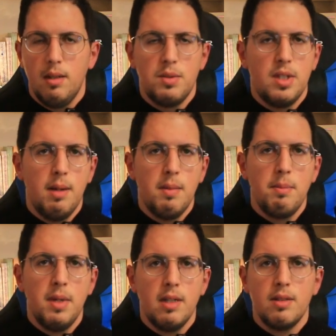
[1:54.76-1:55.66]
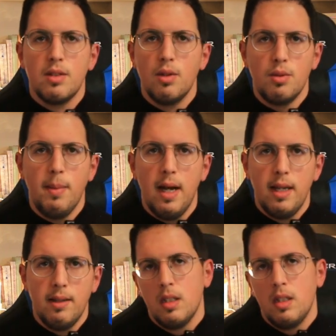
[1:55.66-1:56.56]
B'Slama means goodbye.
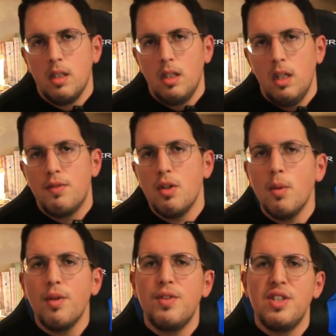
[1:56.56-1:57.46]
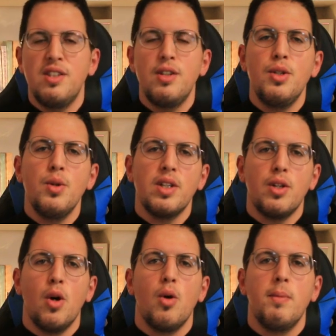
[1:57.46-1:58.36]
If someone visited you at
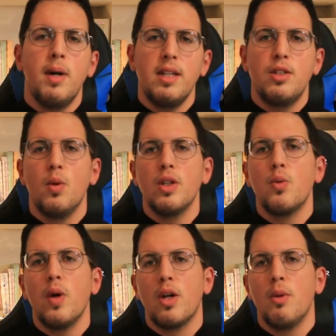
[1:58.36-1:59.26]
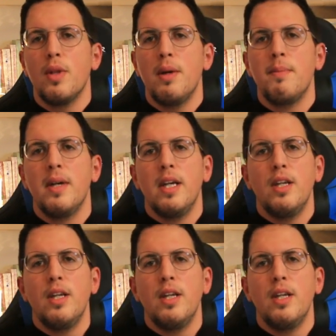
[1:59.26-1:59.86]
home and you want to welcome them,